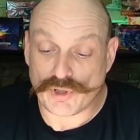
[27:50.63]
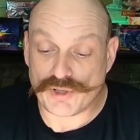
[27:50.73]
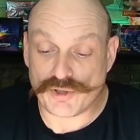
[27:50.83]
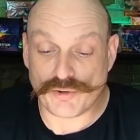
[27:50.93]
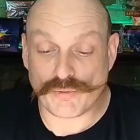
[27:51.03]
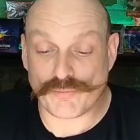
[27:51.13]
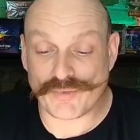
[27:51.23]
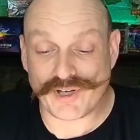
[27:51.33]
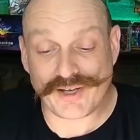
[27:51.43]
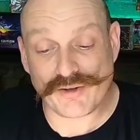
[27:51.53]
No, there and
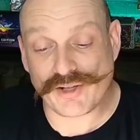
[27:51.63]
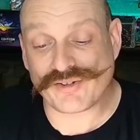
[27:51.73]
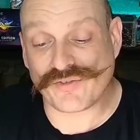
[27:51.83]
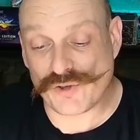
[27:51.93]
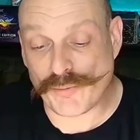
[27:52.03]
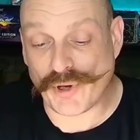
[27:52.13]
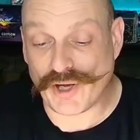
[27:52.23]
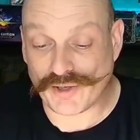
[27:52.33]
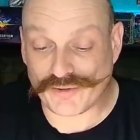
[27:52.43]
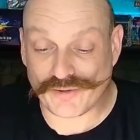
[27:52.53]
back. That's again. a few bucks. A
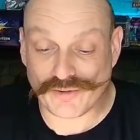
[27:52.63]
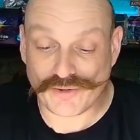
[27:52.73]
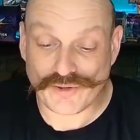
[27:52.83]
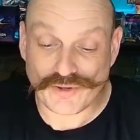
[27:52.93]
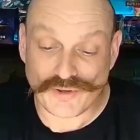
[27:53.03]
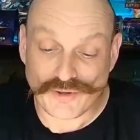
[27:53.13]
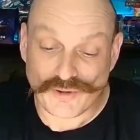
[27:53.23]
hobbit's tail.